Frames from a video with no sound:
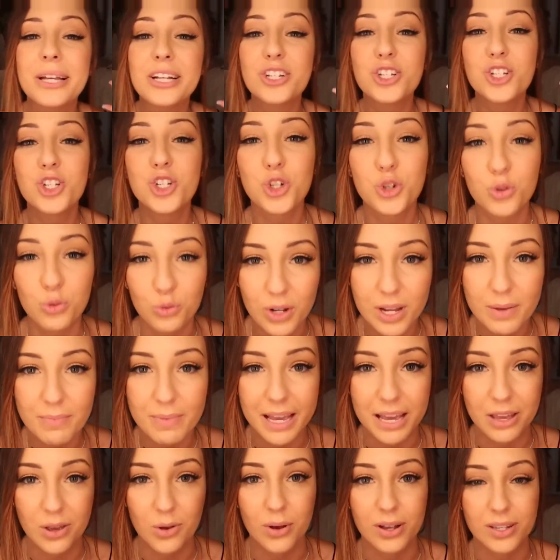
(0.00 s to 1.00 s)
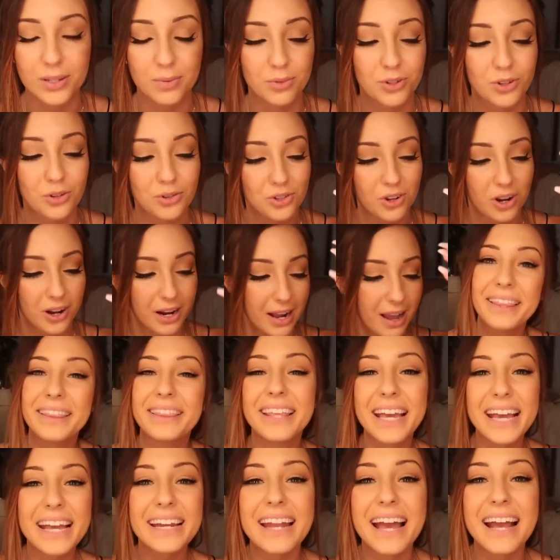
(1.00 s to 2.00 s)
like screaming at you guys. I'm so sorry.
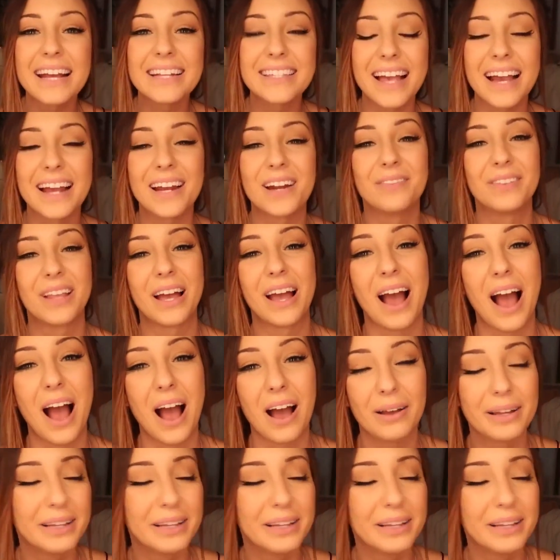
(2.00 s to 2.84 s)
The next item that,